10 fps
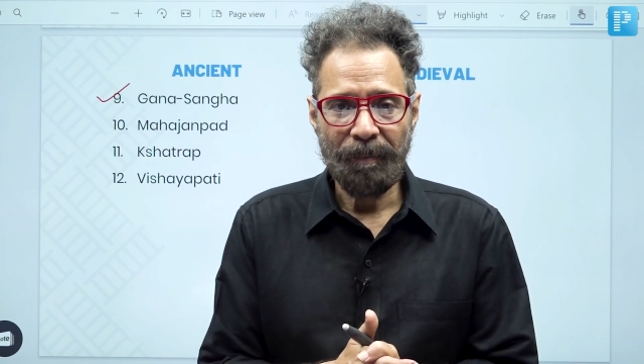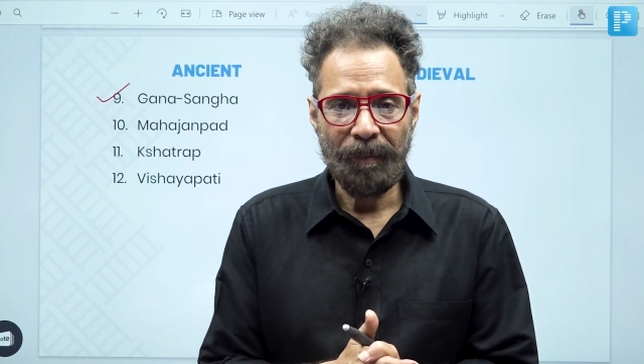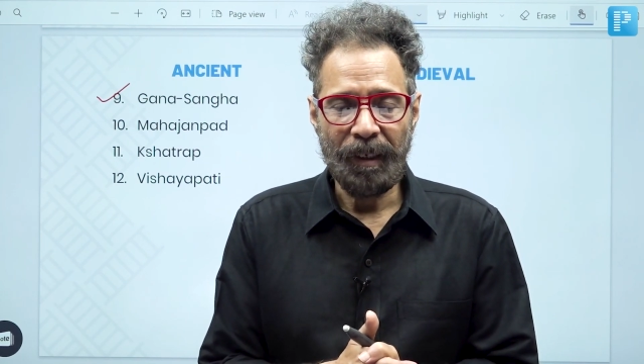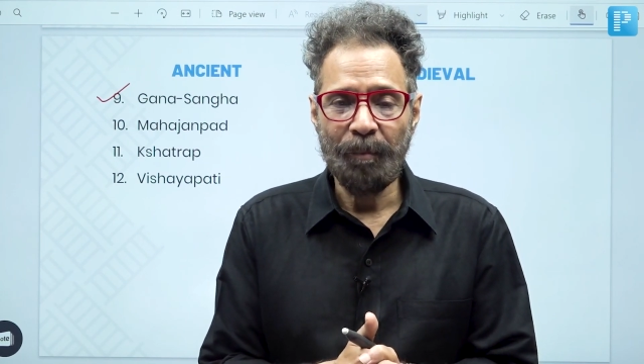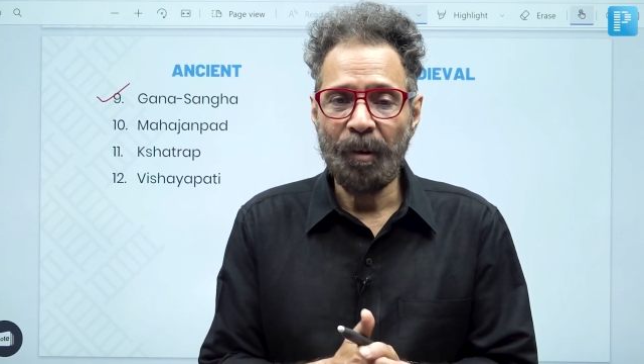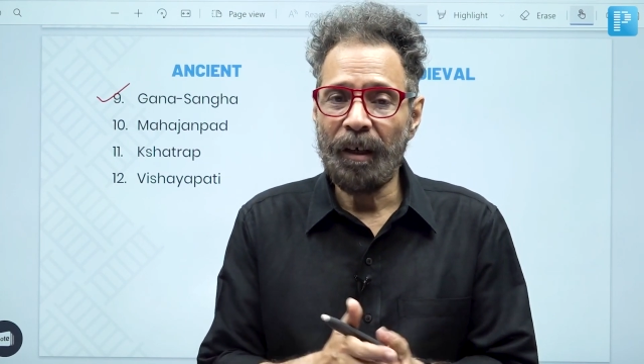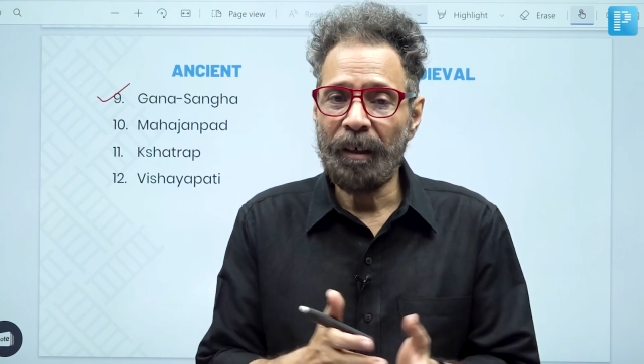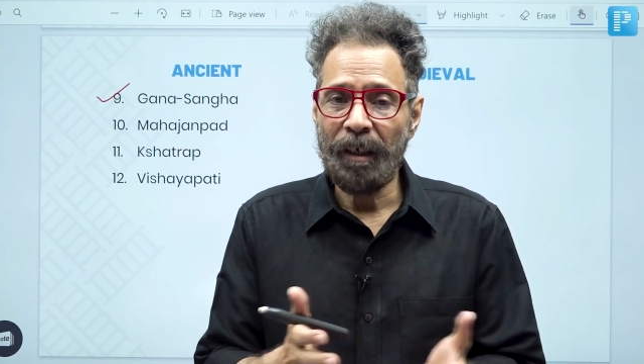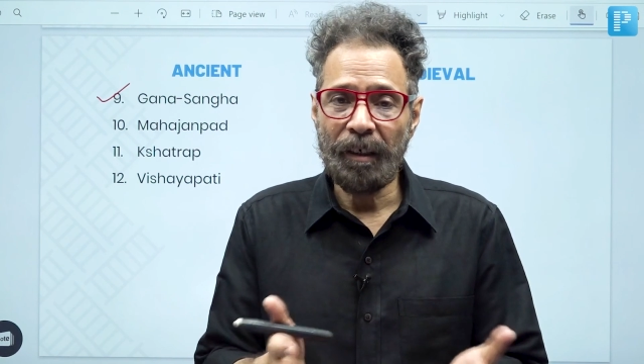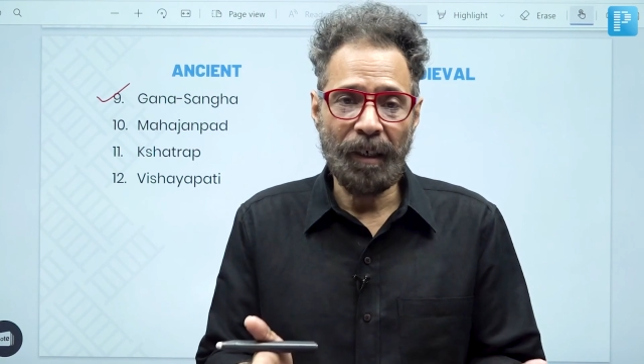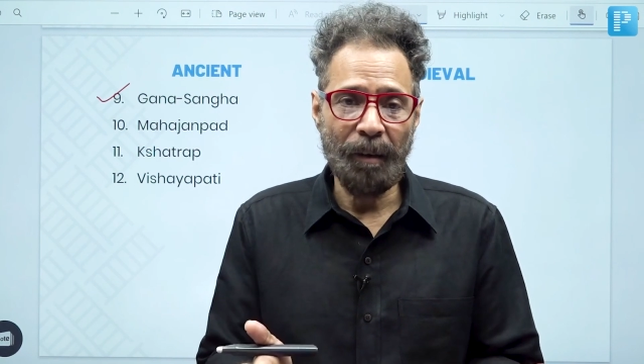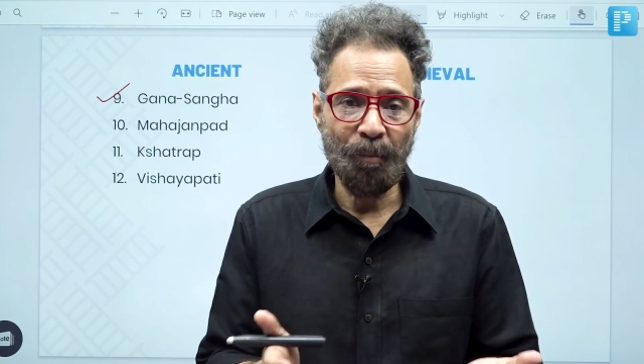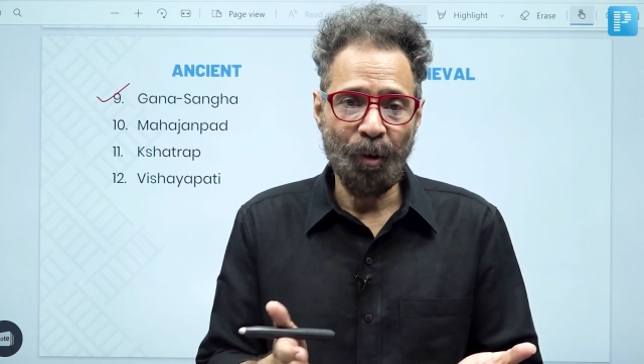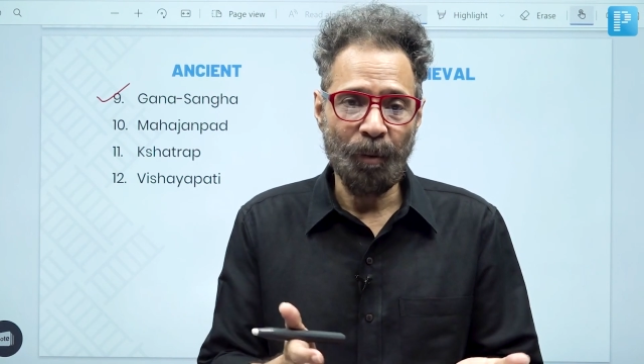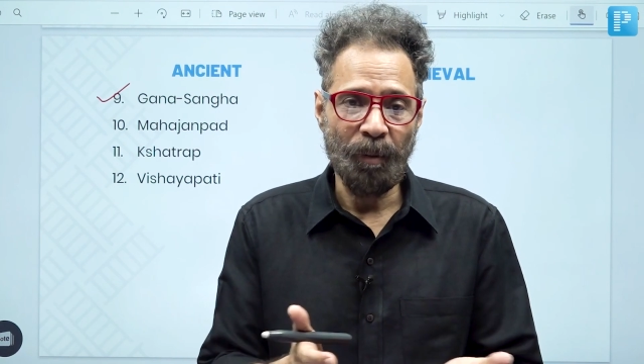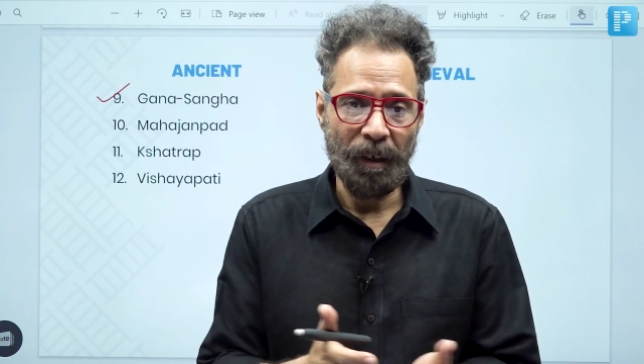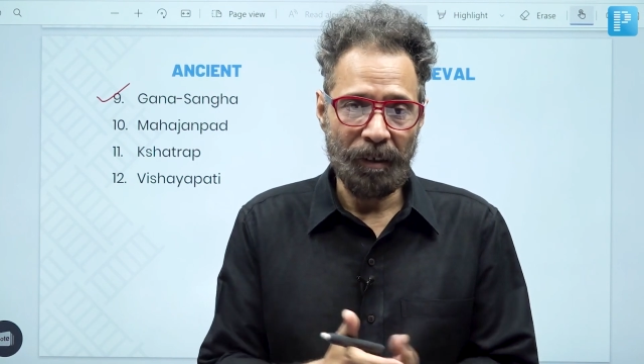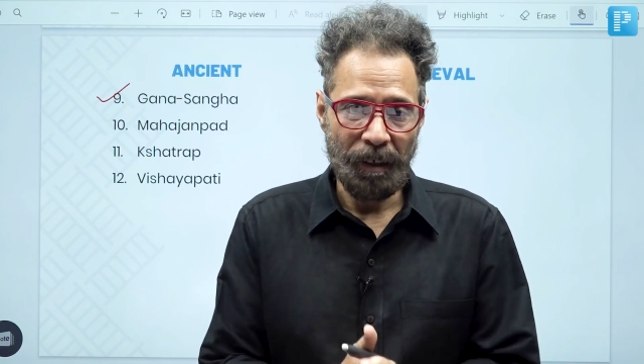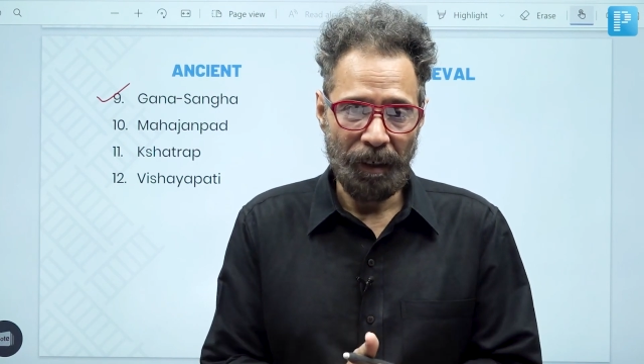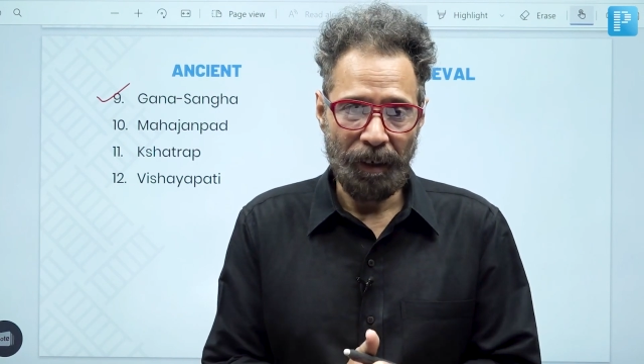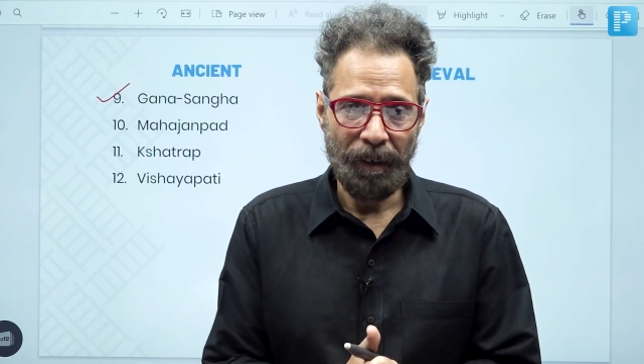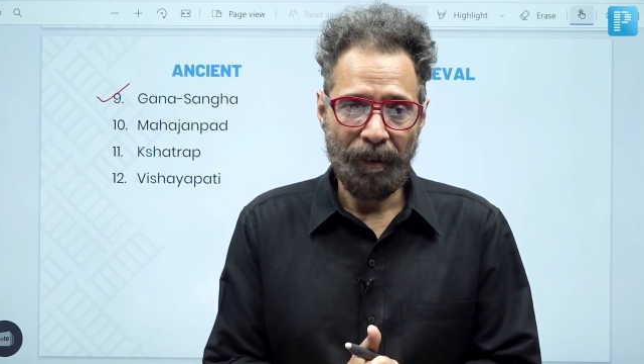This is a brilliant example of Ganasangha.